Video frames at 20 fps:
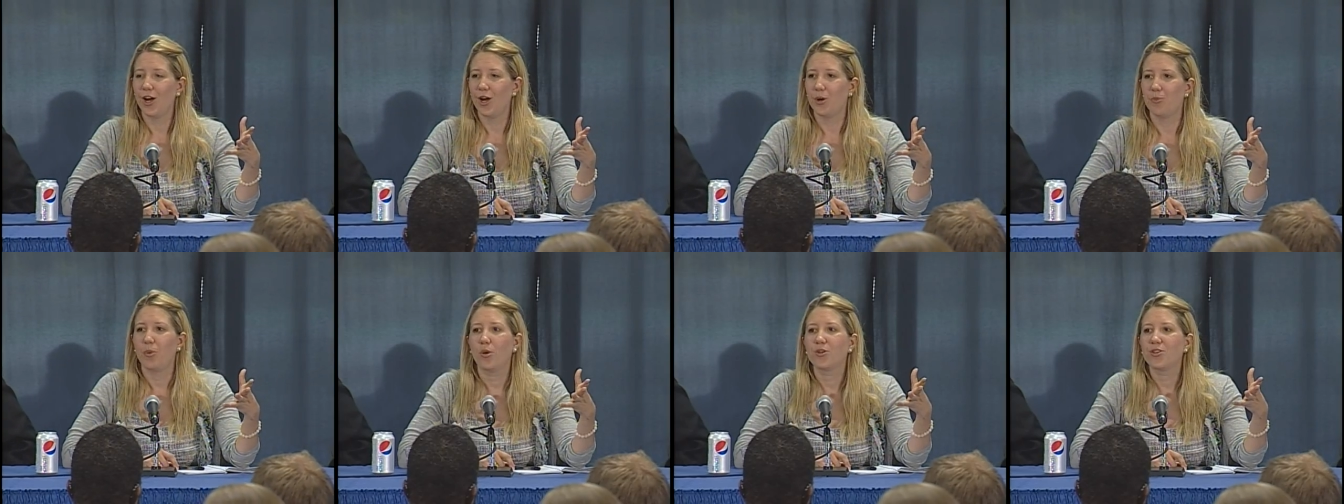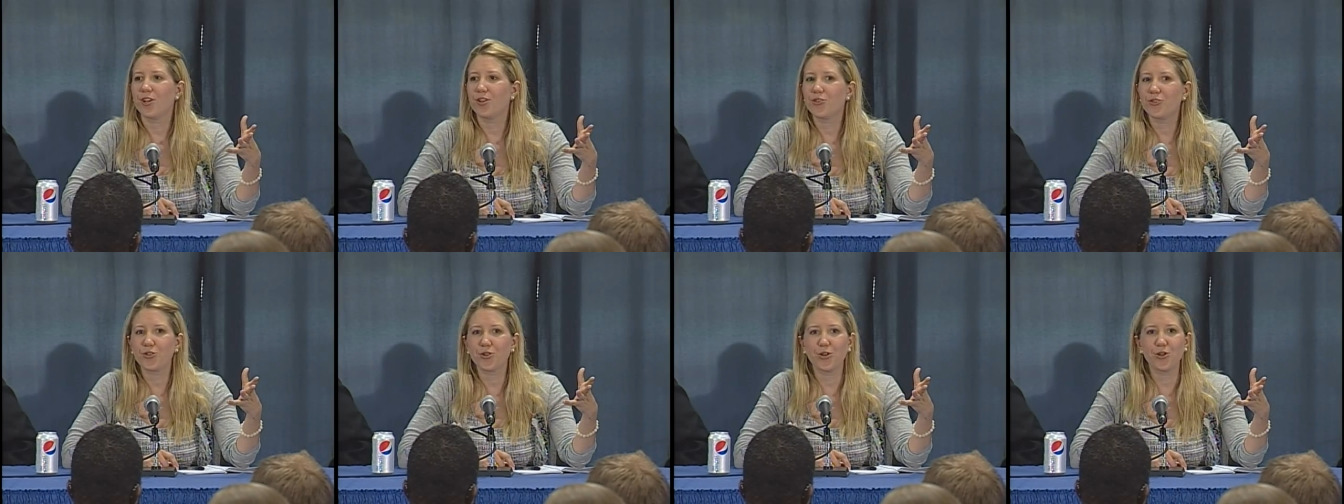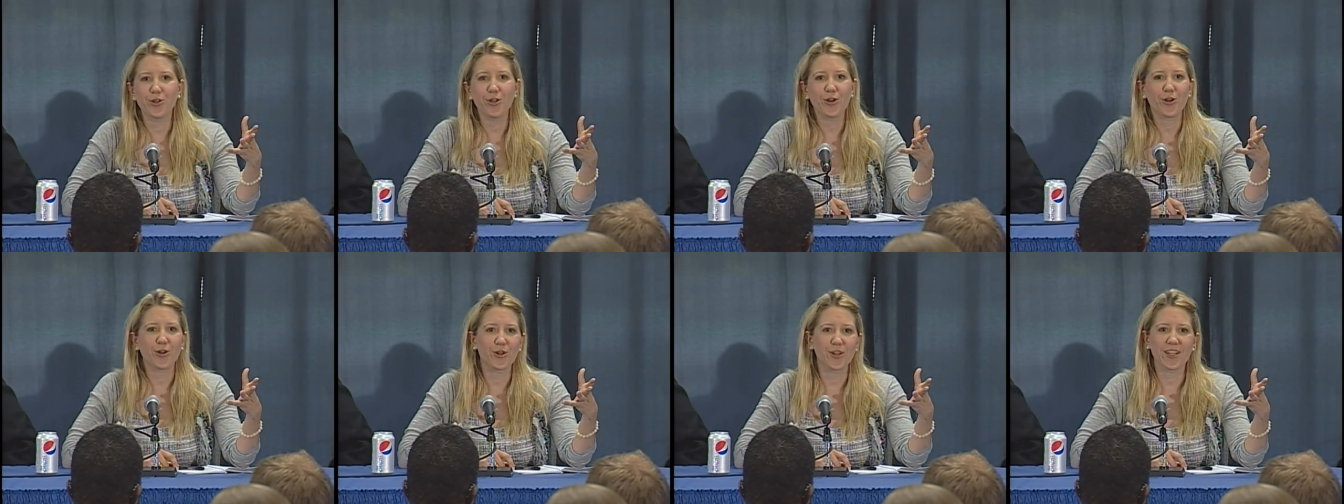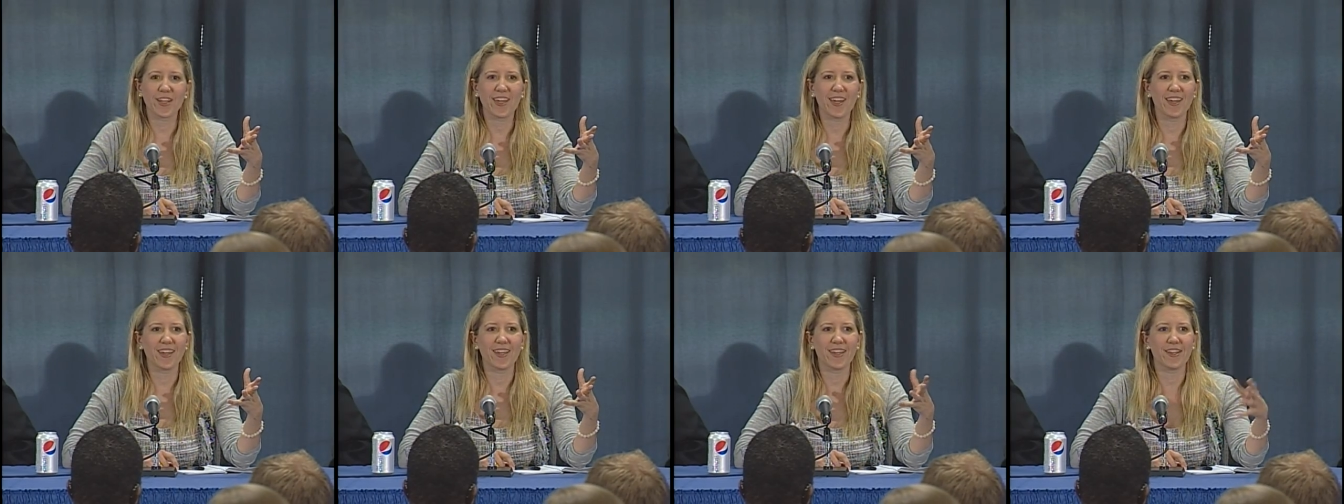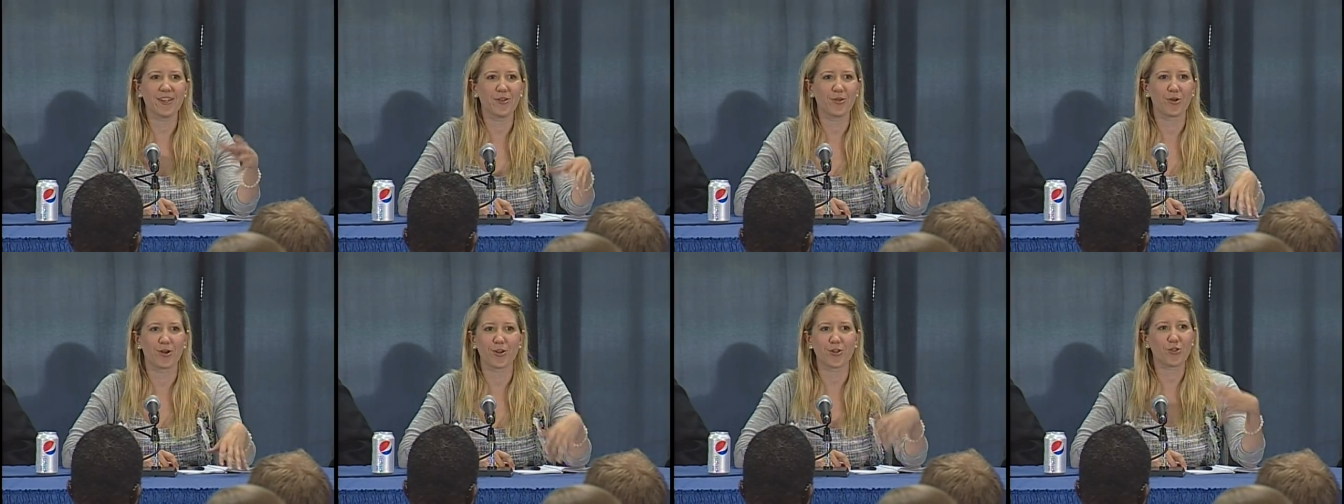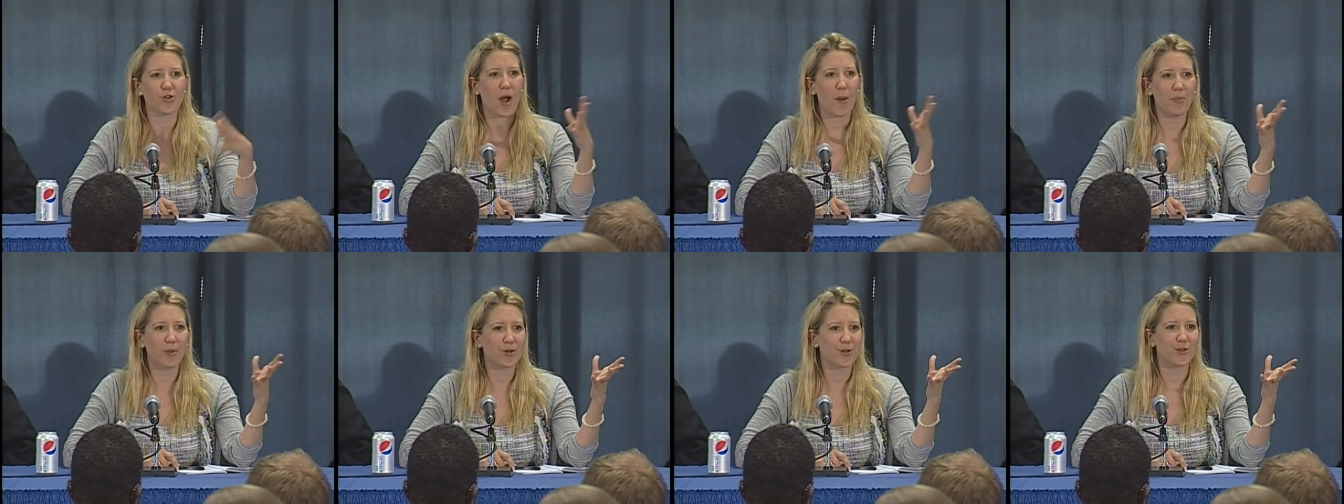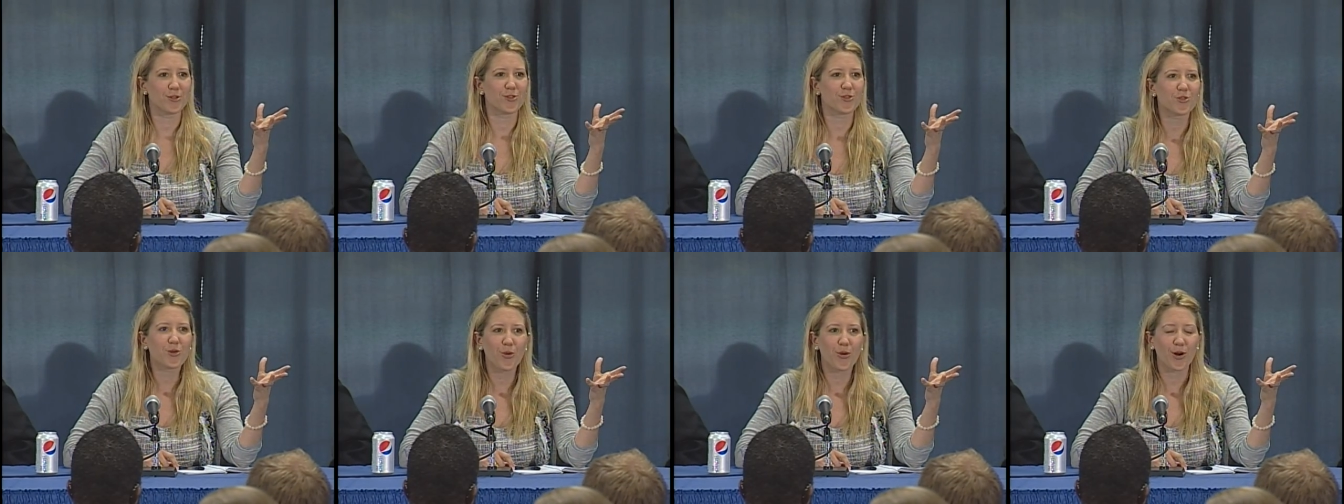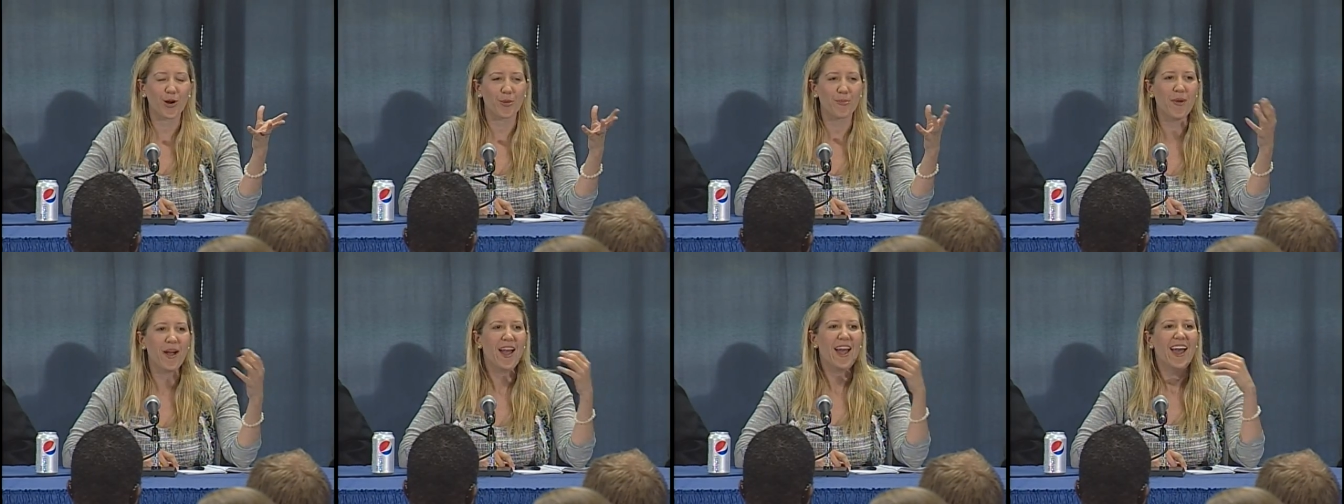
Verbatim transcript: potential hurricane or tropical storm